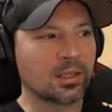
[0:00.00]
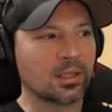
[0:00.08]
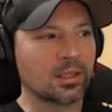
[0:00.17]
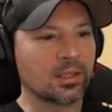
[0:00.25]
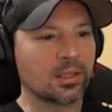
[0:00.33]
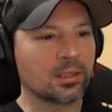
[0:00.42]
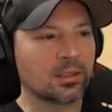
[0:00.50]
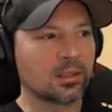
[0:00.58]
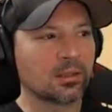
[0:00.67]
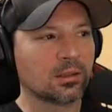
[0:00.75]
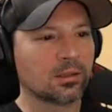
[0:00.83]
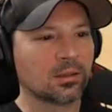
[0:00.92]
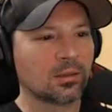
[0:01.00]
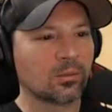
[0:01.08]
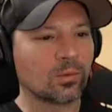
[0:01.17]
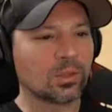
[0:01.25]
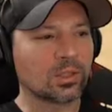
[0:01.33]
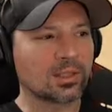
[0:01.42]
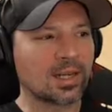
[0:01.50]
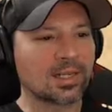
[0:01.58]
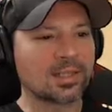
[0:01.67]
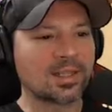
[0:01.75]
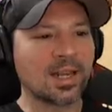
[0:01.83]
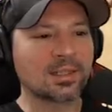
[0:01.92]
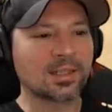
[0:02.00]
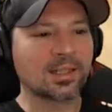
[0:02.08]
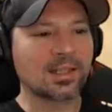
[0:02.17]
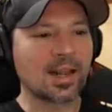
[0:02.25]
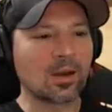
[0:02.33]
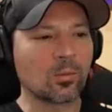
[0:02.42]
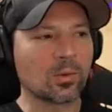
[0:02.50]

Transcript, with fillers: And we're just kind of testing it out.